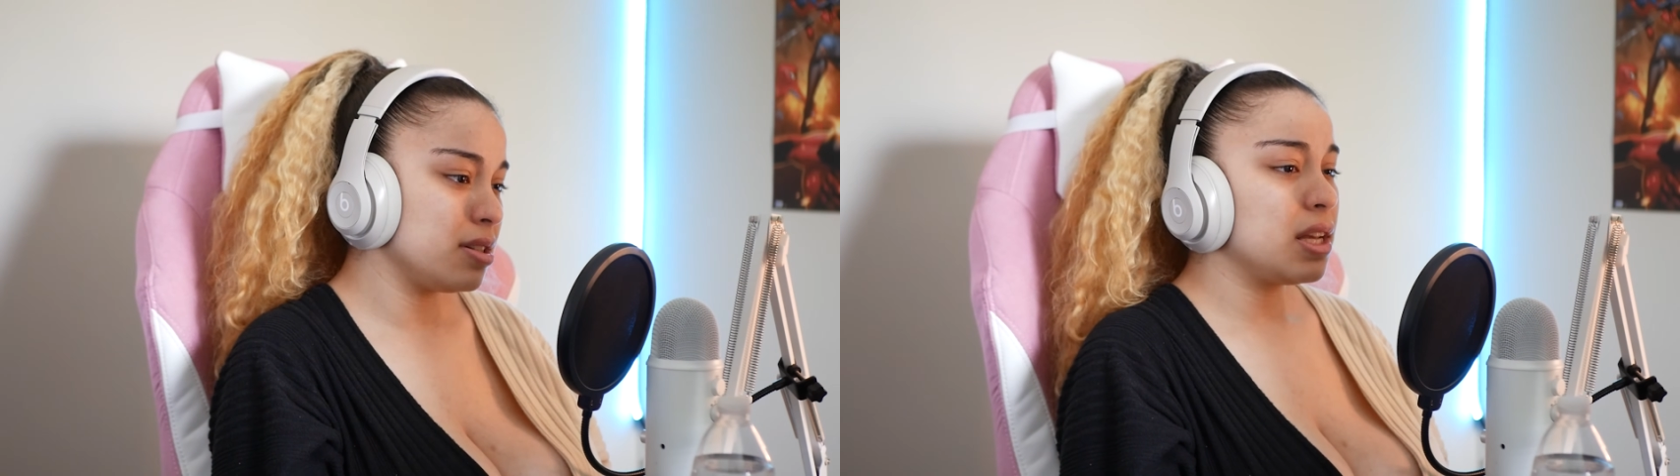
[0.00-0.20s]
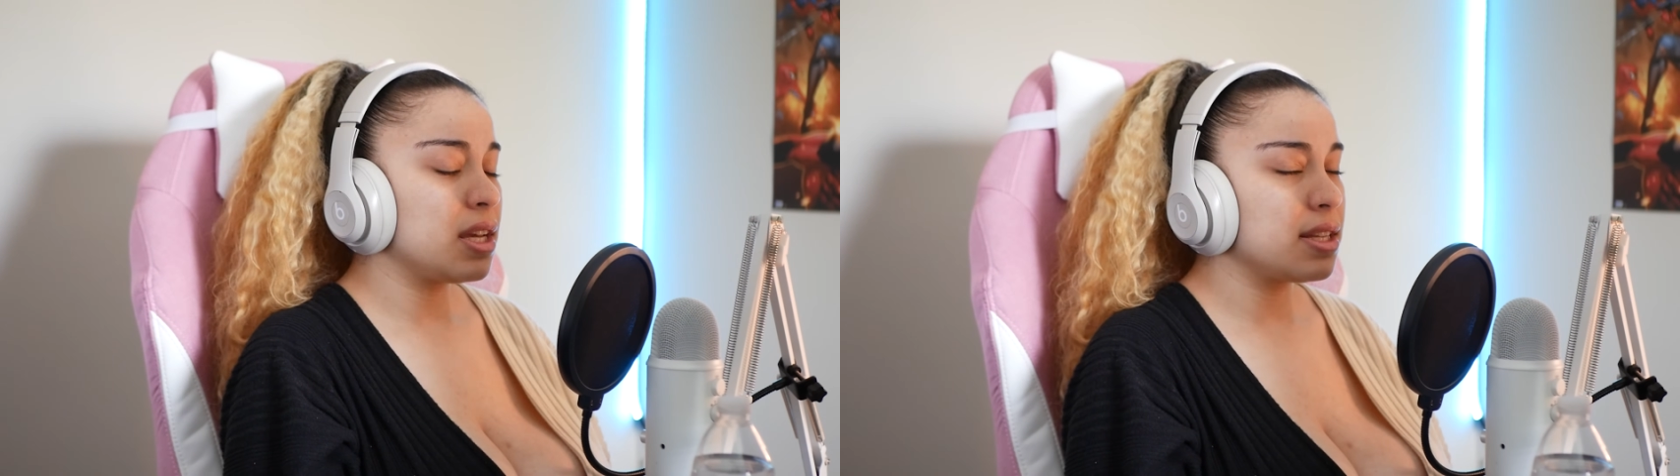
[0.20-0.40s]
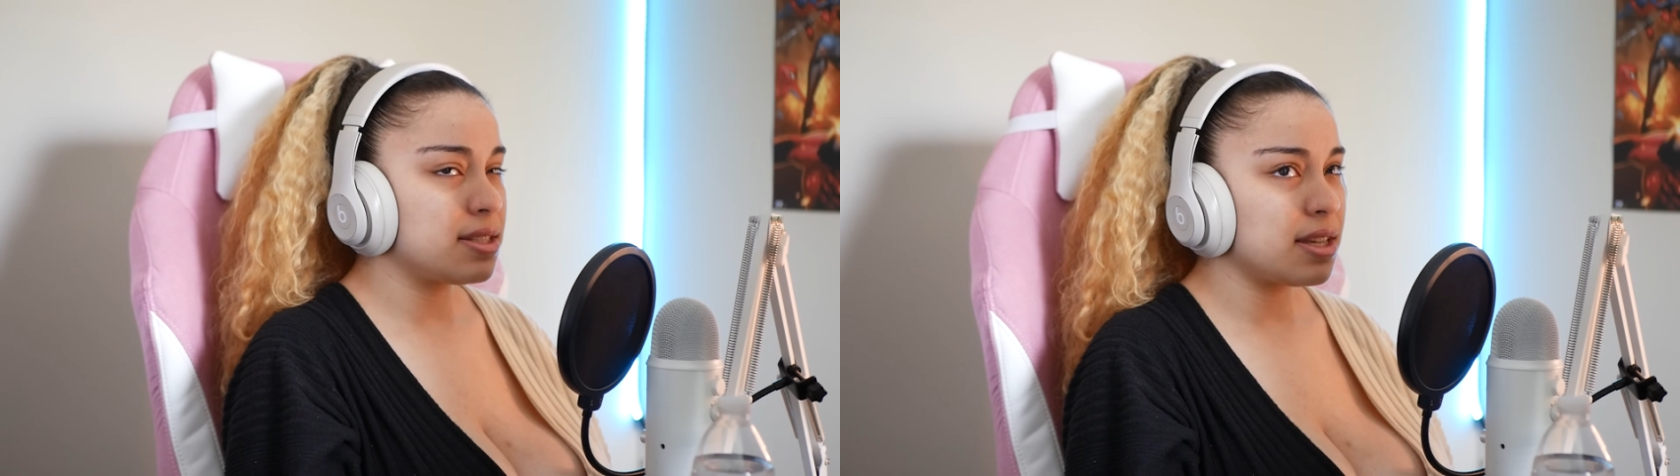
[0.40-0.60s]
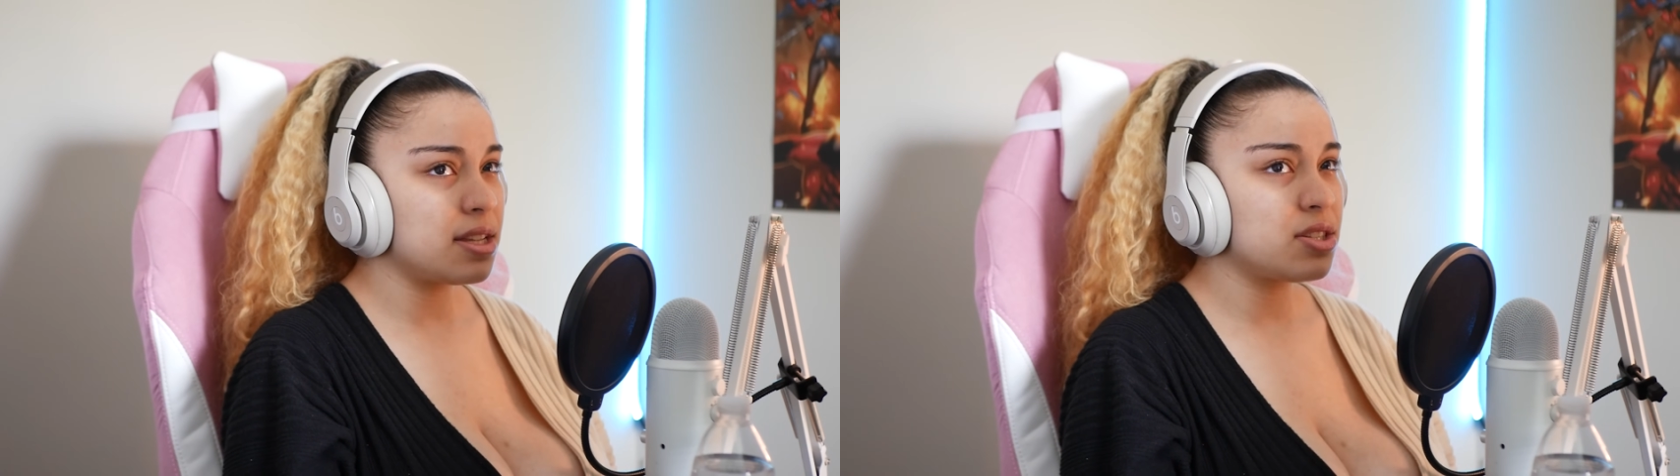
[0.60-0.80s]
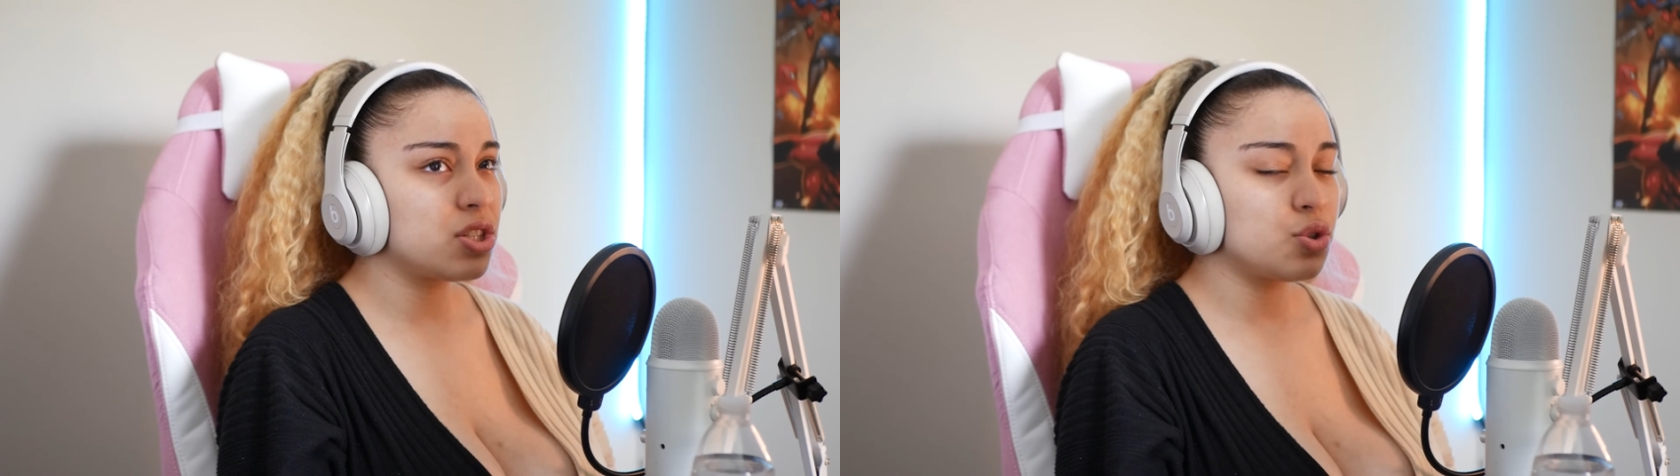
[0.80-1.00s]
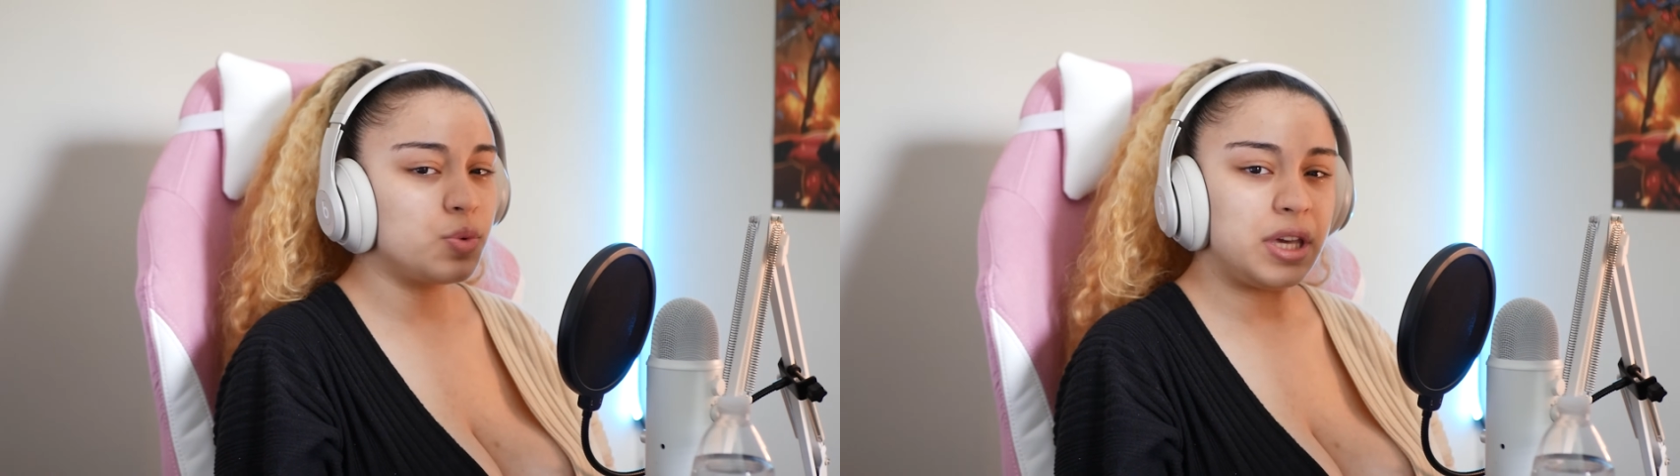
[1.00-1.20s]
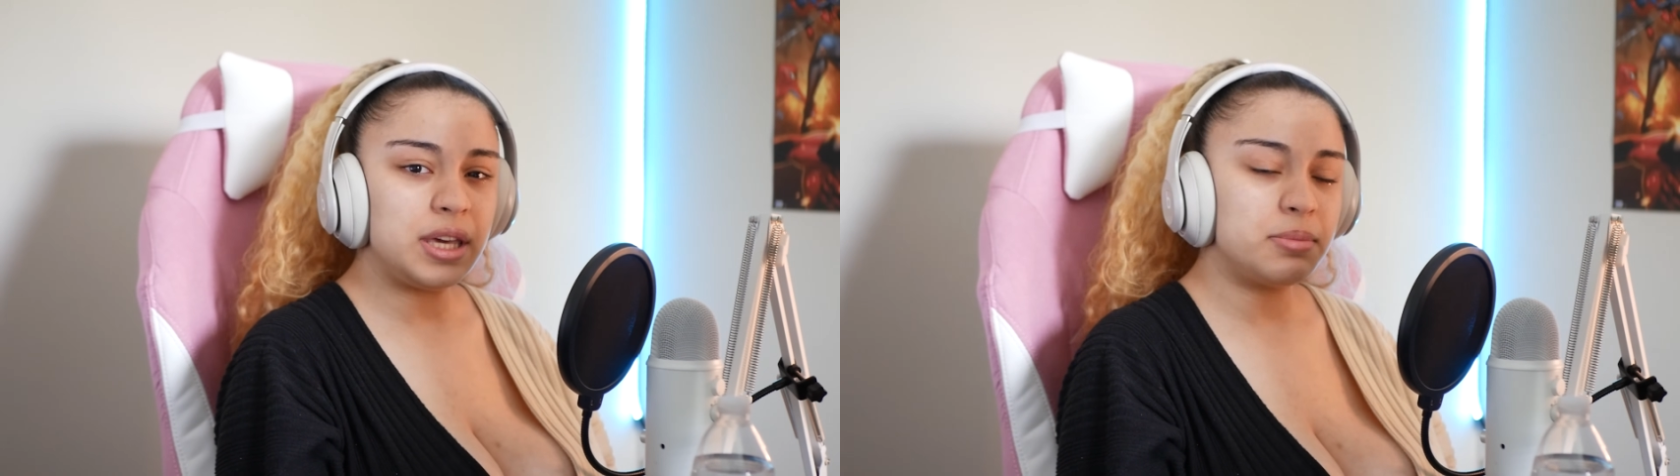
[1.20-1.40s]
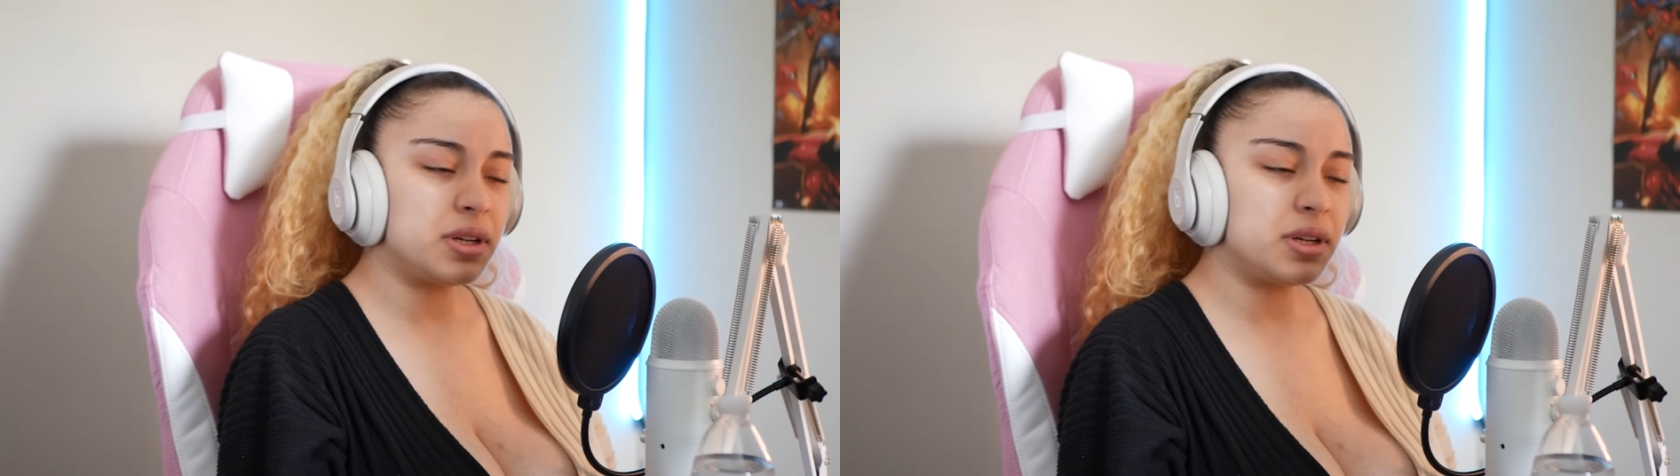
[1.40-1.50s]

Like it's it's sweet,